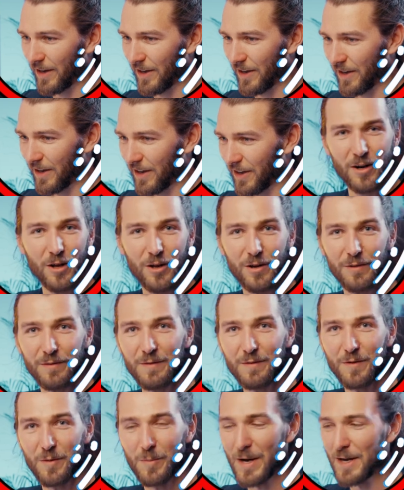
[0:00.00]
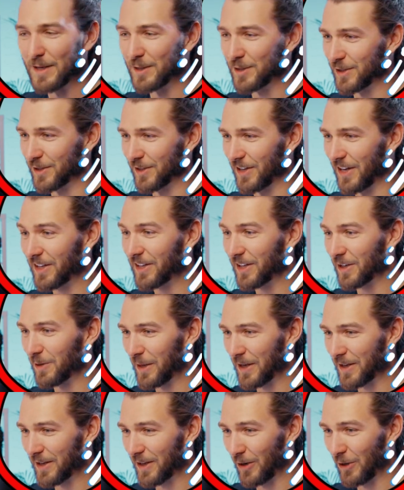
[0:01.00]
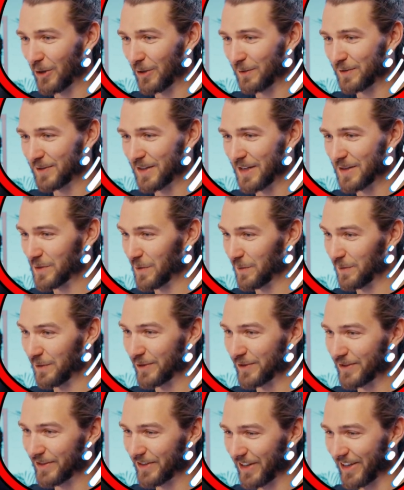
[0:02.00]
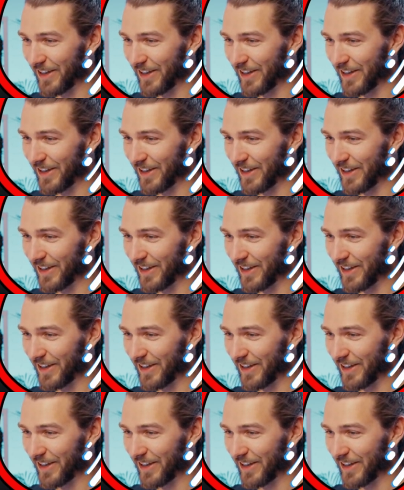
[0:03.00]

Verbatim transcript: a lot of information. I cannot make a lot of sense of this.